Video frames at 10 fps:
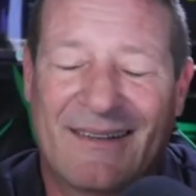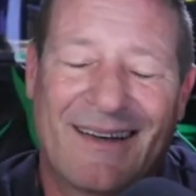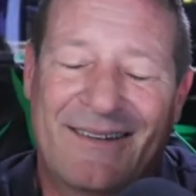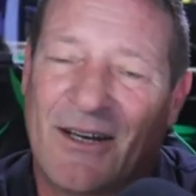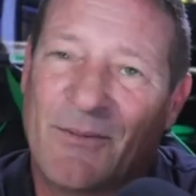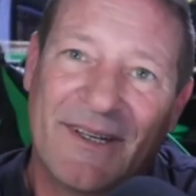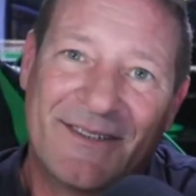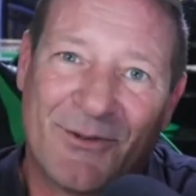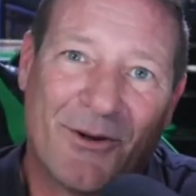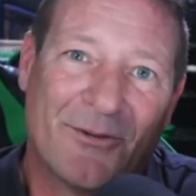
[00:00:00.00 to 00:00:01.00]
a double-edged
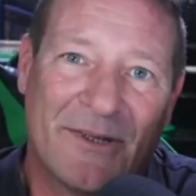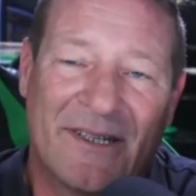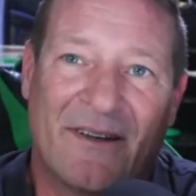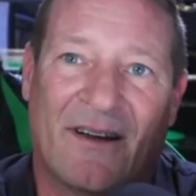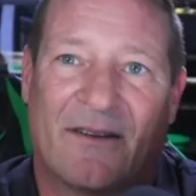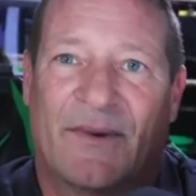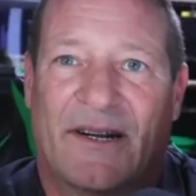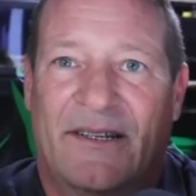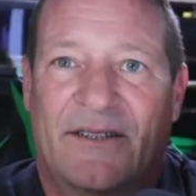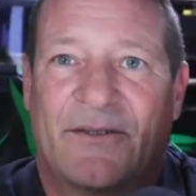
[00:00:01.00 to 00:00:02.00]
sword when you talk
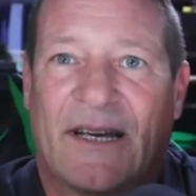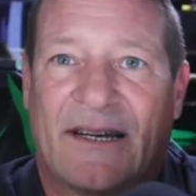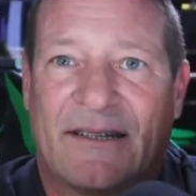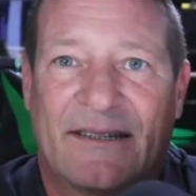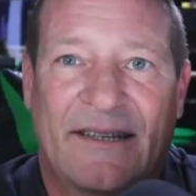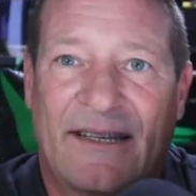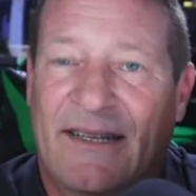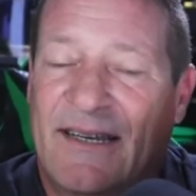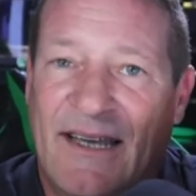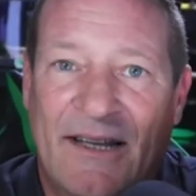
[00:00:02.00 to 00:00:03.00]
about it. You've got they
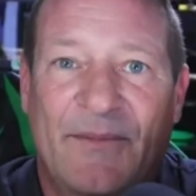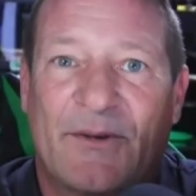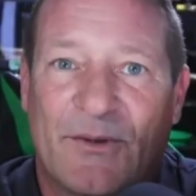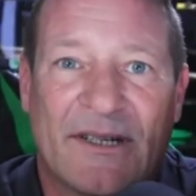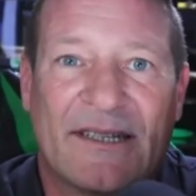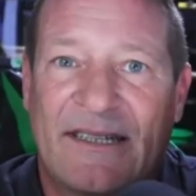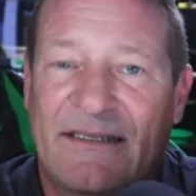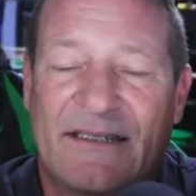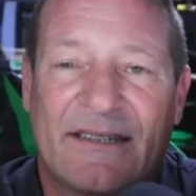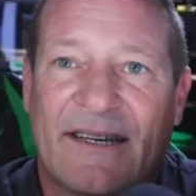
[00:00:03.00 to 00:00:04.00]
they can be real
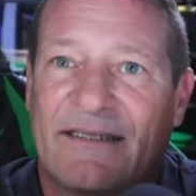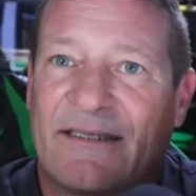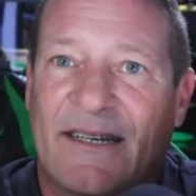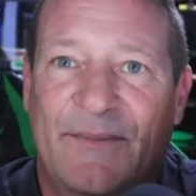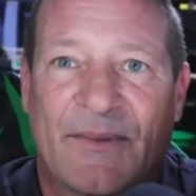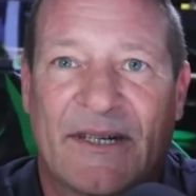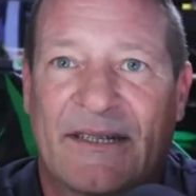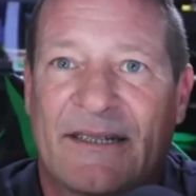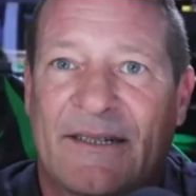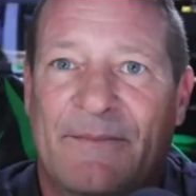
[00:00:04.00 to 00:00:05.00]
easy, like I said, but
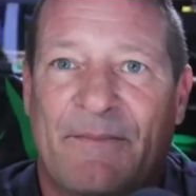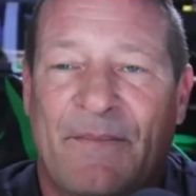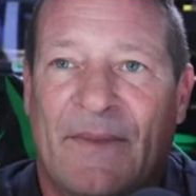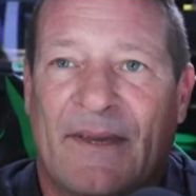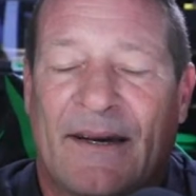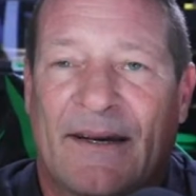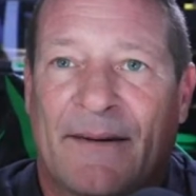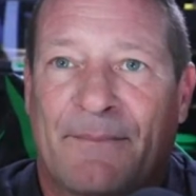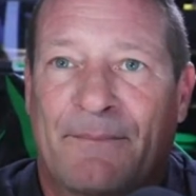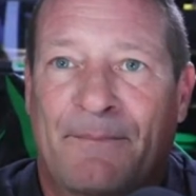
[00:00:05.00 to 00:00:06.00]

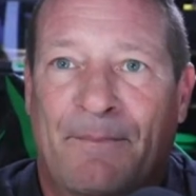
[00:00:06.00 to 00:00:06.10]
um